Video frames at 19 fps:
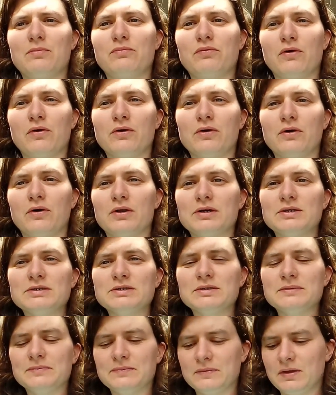prong
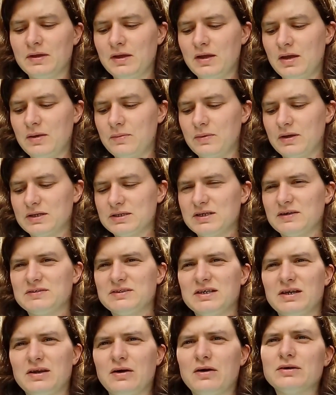collars because I've
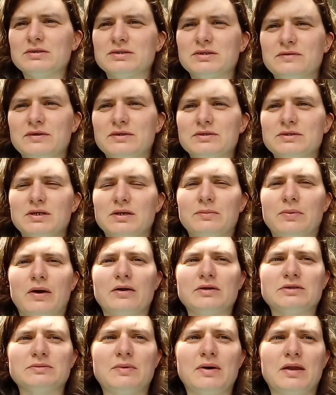seen lots of interesting
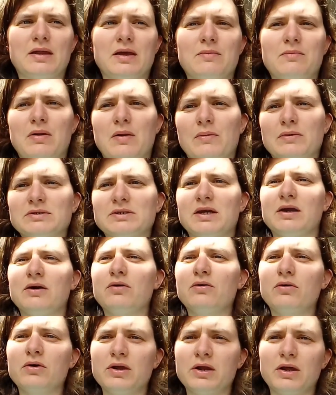posts about it and people saying,
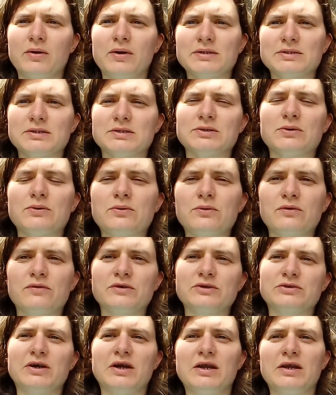oh, you know, it's a tool
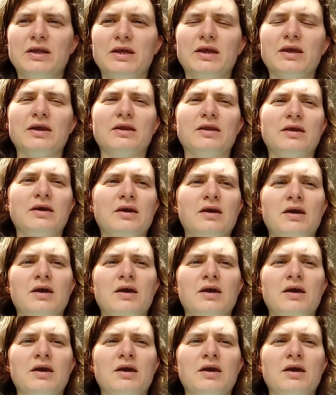for training and